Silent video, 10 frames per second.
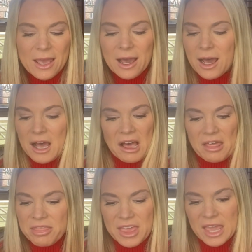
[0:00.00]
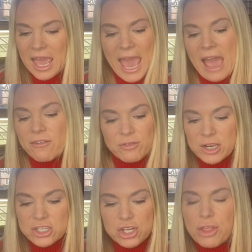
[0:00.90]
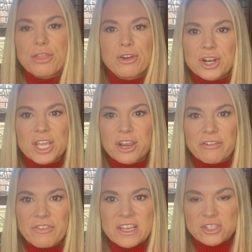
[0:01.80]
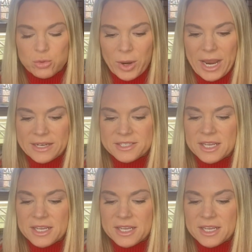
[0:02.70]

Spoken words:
the average 30-year fixed rate